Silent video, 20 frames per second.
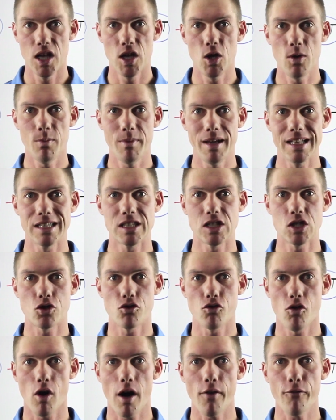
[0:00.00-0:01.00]
You mean
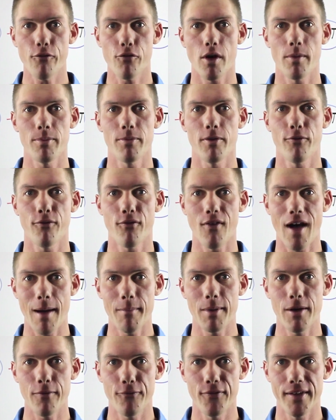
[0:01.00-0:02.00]
straw from the
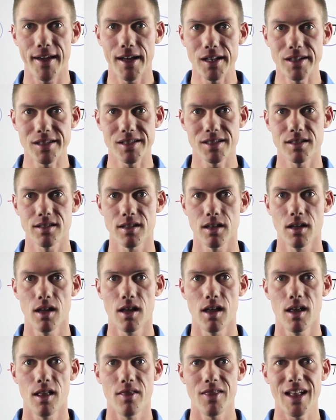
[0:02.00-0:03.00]
farmer fields?
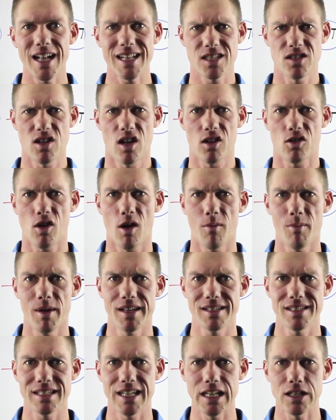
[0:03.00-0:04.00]
That's not
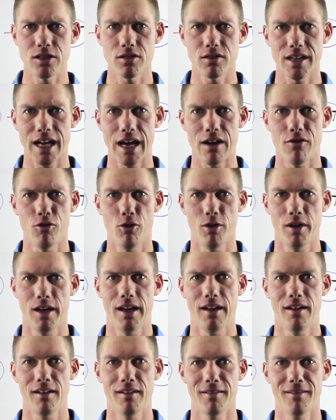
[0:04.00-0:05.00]
commonly seen today,
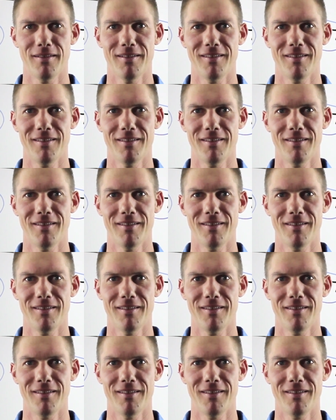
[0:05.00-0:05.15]
Rudy.